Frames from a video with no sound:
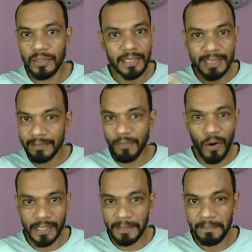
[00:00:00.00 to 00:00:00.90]
a dead
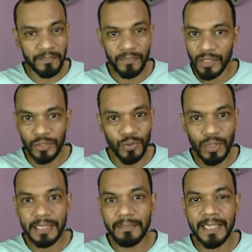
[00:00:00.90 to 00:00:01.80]
body. So
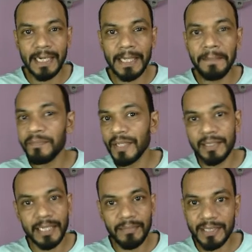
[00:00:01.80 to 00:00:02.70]
ultimately,
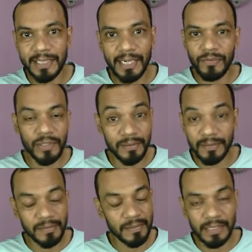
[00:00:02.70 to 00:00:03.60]
that must have
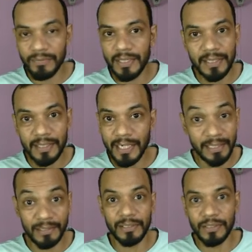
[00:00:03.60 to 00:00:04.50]
given
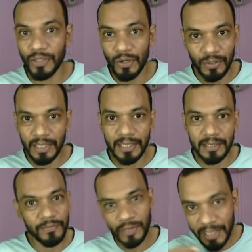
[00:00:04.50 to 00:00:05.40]
her, not only her,
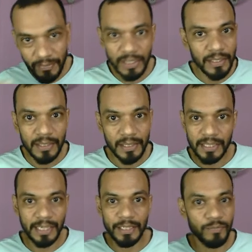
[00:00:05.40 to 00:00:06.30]
for anyone, a
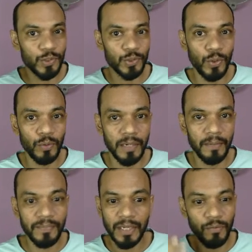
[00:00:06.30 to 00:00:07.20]
kind of a
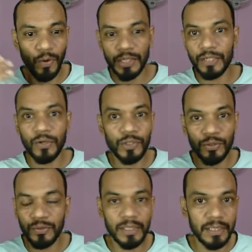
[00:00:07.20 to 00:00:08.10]
trauma, walking
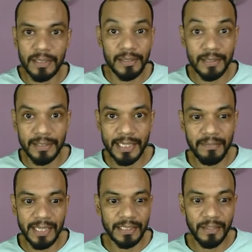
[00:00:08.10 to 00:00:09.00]
onto a
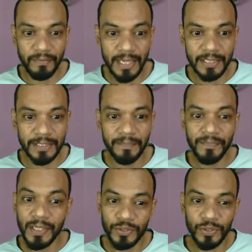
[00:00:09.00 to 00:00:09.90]
dead man's
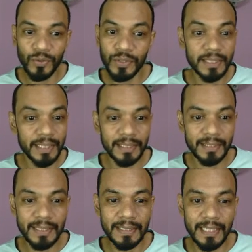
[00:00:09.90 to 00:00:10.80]
face. So these are the
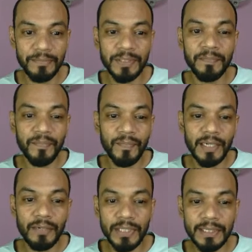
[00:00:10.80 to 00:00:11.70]
three themes.
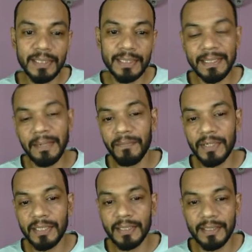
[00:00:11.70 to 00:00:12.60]
And what is the
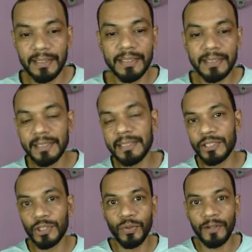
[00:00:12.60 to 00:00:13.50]
summary? This is a
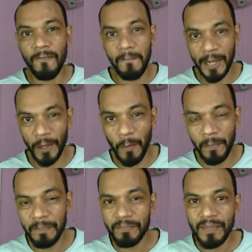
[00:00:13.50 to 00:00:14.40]
story of
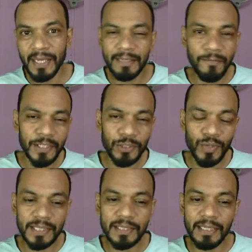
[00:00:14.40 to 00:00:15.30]
myop. The first
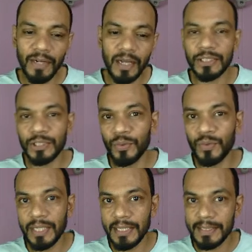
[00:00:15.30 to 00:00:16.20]
question they will ask you
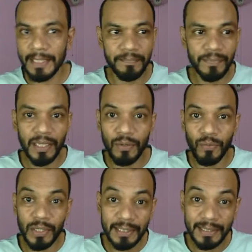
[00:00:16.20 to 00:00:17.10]
is,
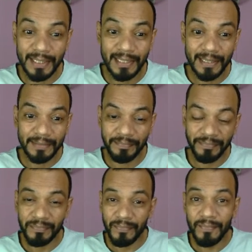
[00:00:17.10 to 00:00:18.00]
what is the
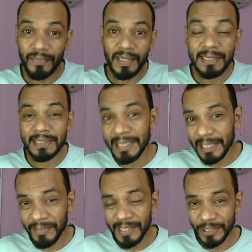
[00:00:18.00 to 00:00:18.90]

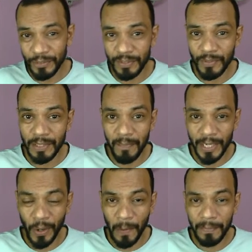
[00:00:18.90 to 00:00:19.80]
significance of the word
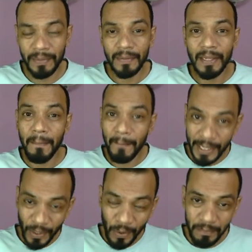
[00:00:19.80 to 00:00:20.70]
myop?
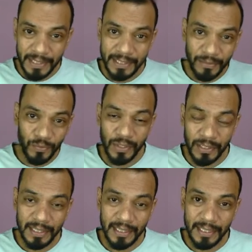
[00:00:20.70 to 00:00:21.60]
Myop is a
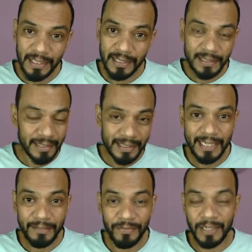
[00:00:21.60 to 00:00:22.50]
word
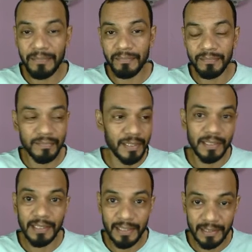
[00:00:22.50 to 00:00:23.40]
taken from
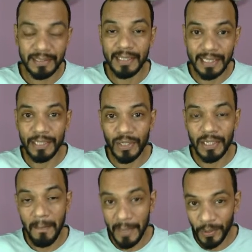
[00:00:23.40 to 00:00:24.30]
the Greek
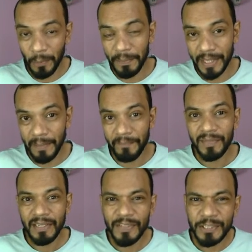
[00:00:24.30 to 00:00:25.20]
word myopia,
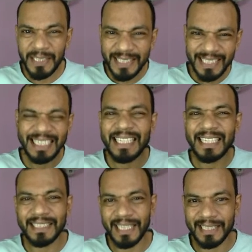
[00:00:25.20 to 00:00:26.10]
which means
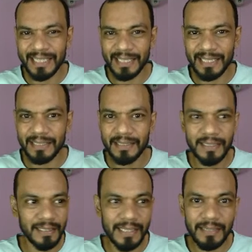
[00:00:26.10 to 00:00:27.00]
nearsightedness.
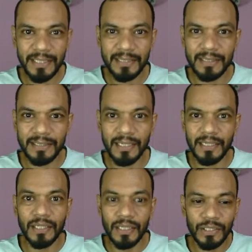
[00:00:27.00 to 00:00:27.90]
That means
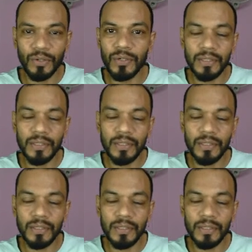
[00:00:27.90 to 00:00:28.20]
the